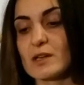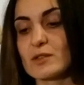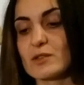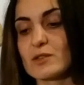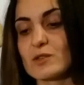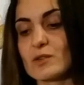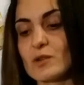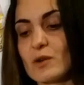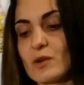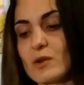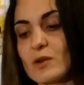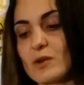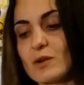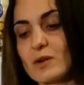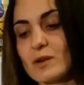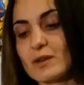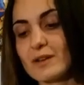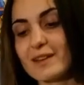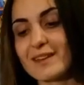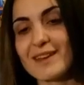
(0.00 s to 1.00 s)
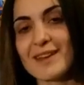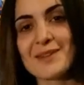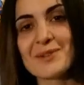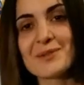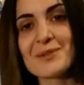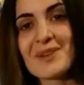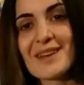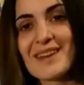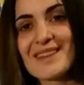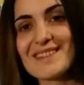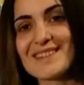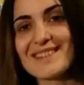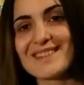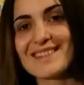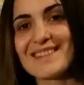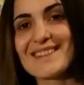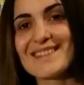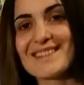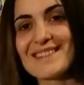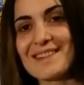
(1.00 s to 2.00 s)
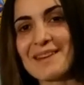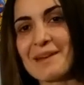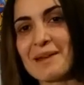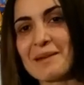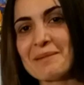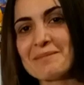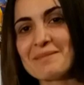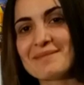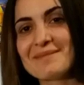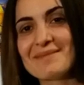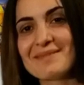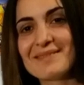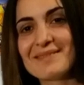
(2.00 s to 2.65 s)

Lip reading: So can you guess his name?